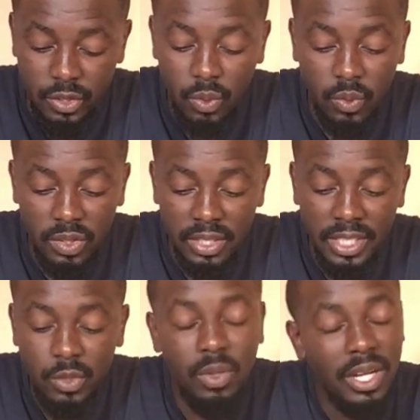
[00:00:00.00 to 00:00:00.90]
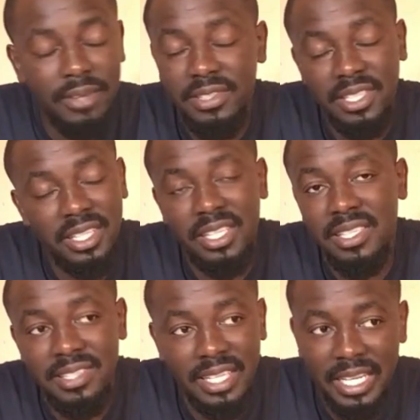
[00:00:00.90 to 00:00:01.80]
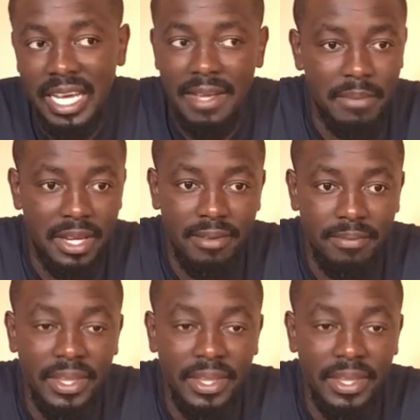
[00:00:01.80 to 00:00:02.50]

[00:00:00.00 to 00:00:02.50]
So that's where I've sat down and said, nah, man,